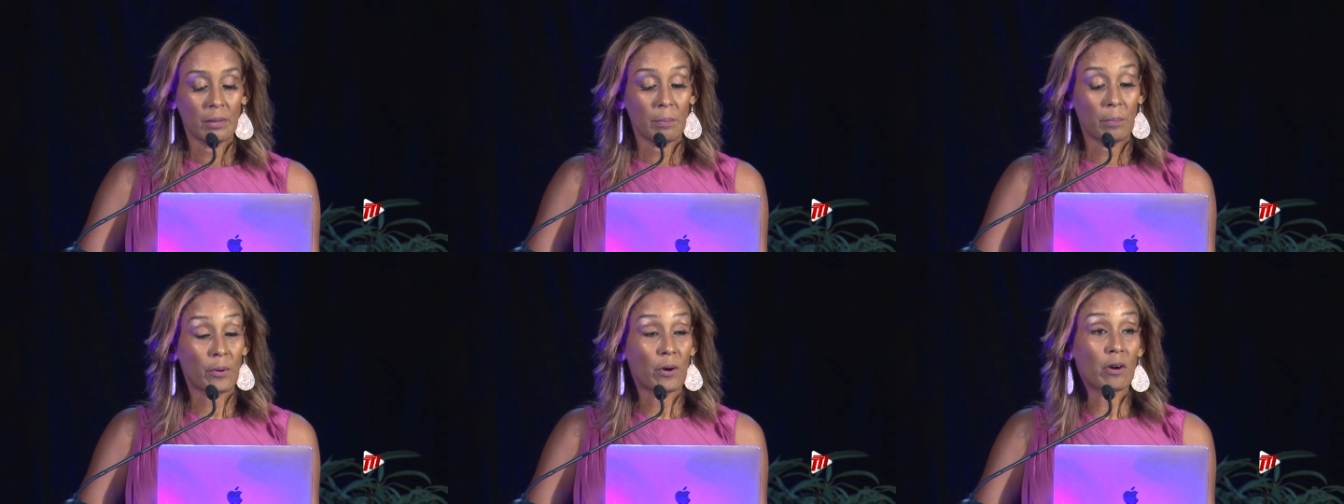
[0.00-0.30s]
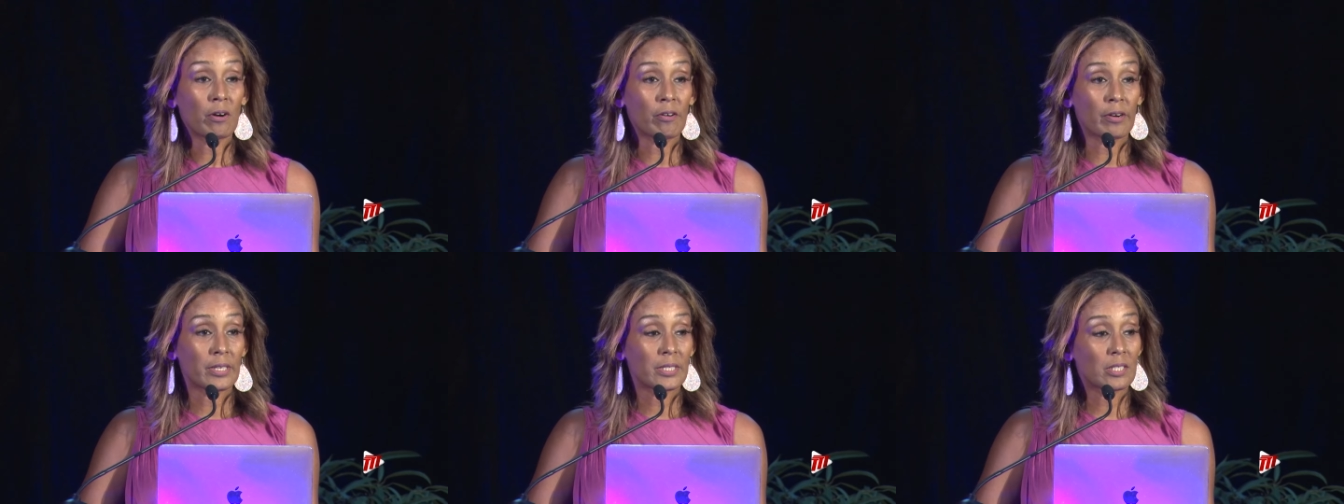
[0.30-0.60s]

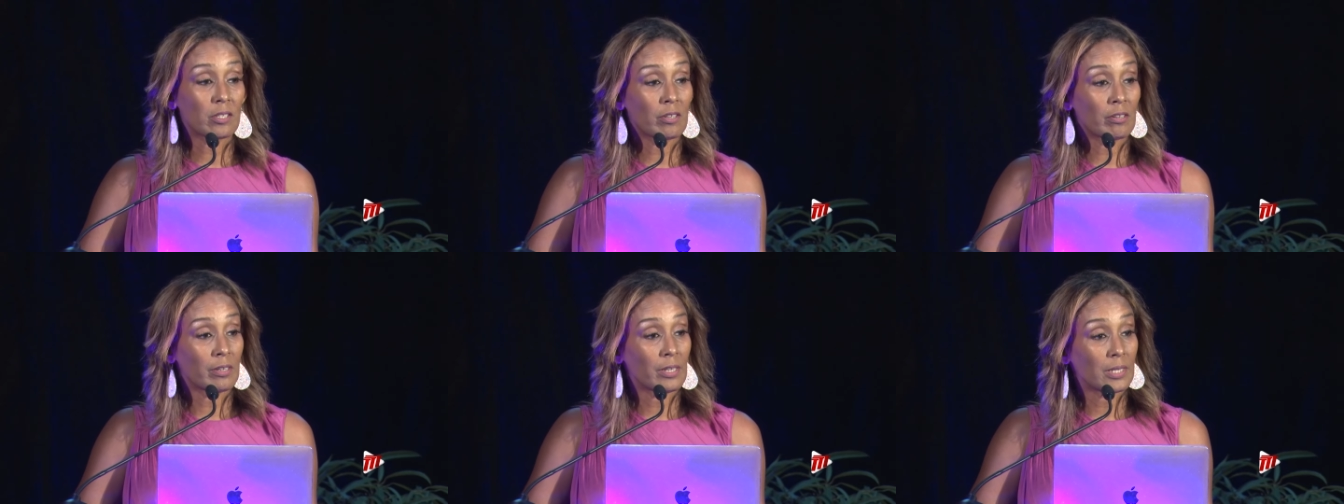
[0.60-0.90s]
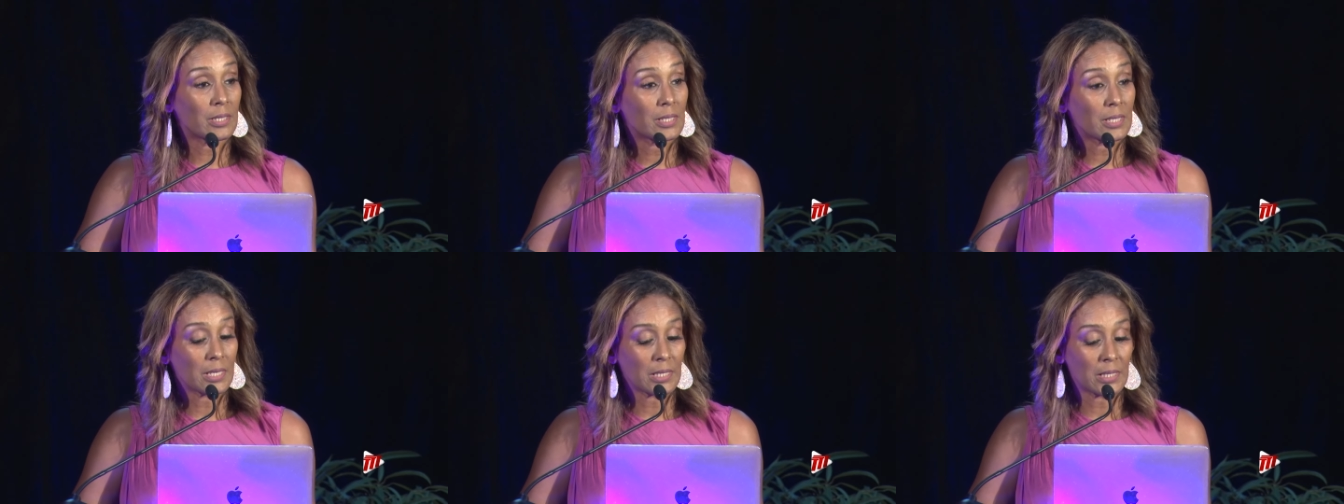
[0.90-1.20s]
Progress on
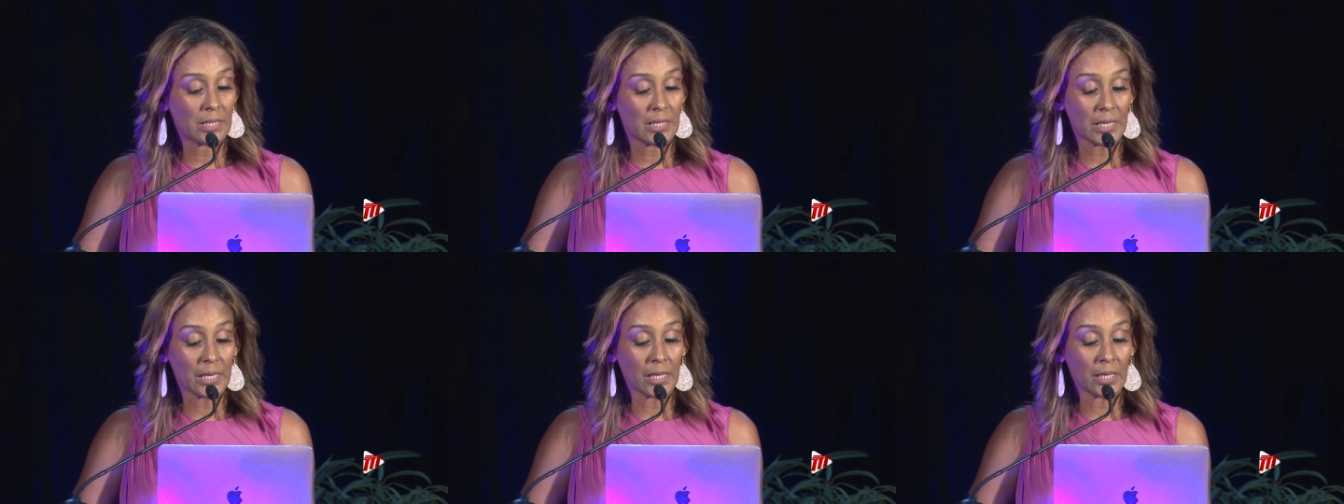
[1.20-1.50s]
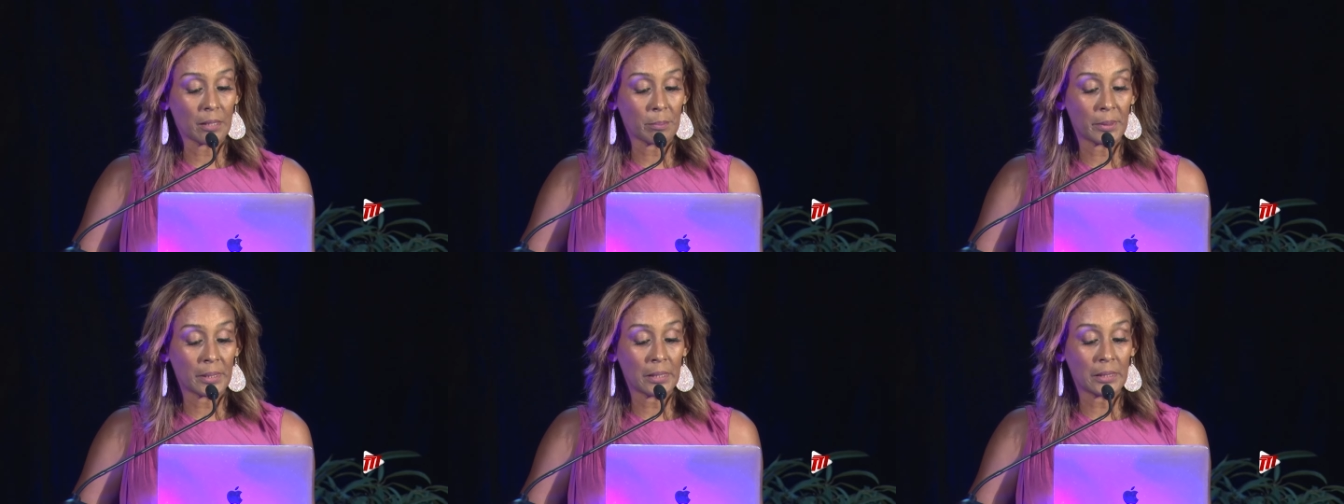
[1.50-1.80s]
the
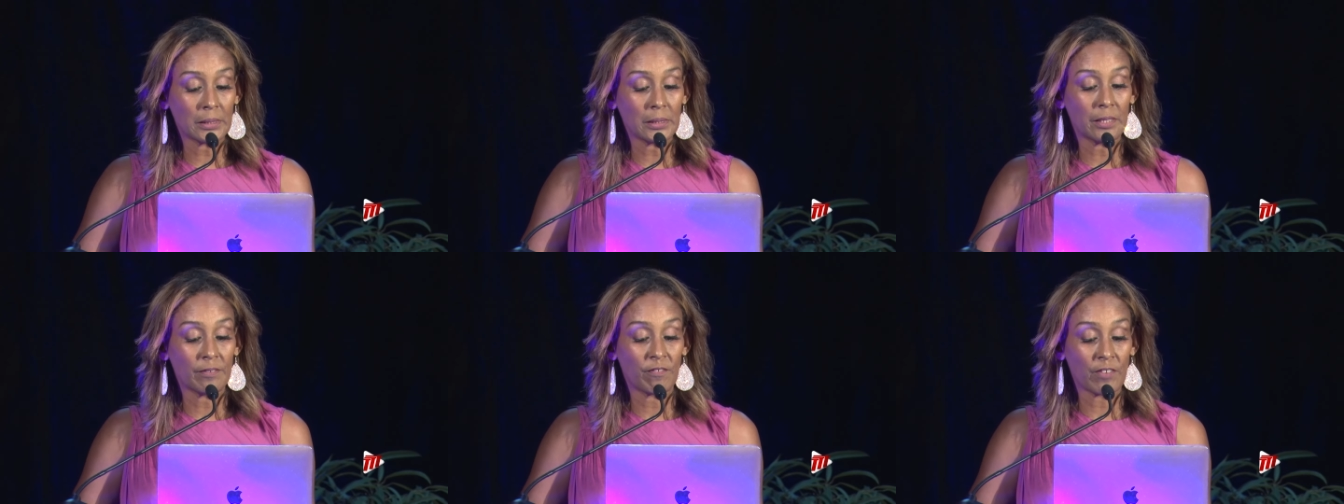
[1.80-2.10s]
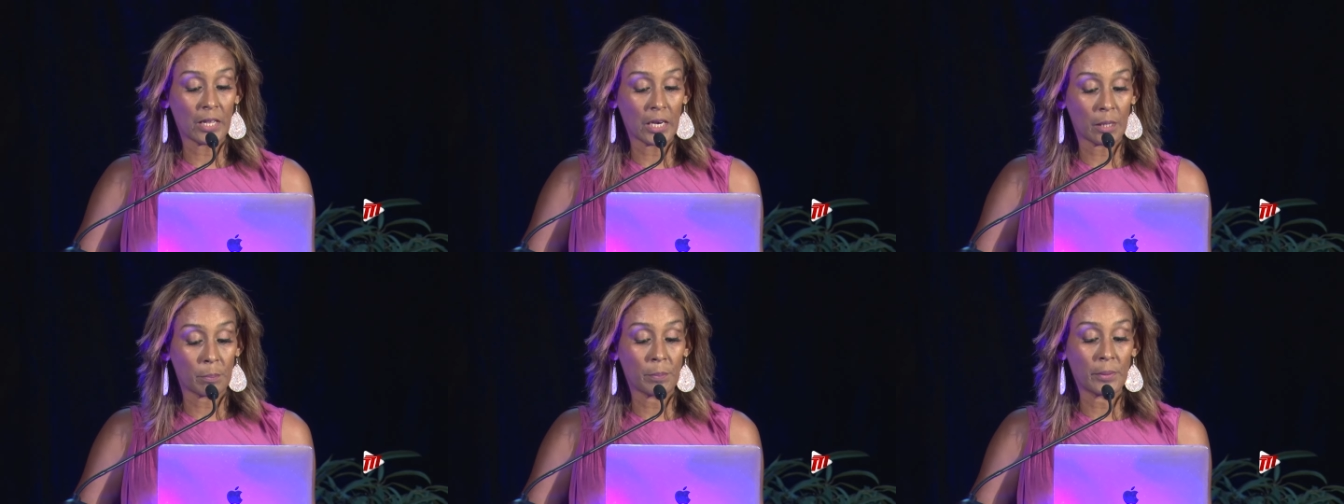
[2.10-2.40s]
Sustainable
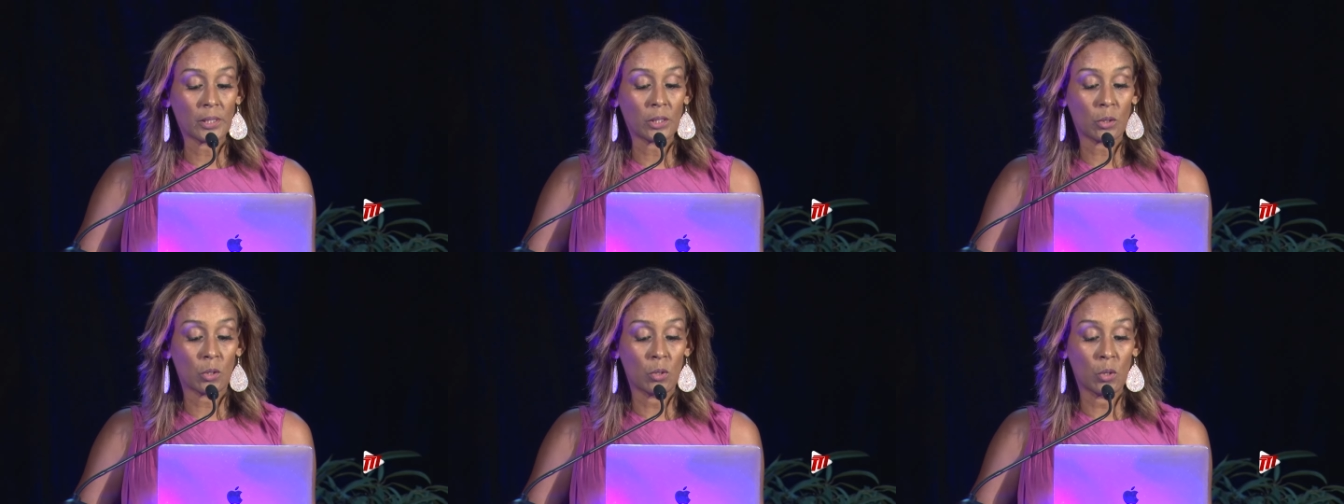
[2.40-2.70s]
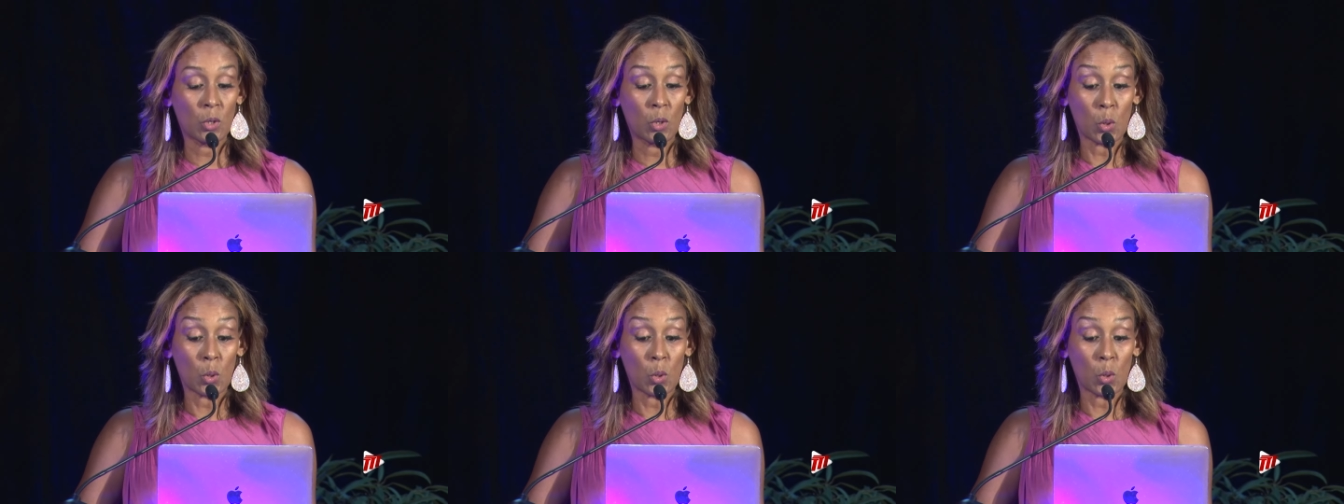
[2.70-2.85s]
Development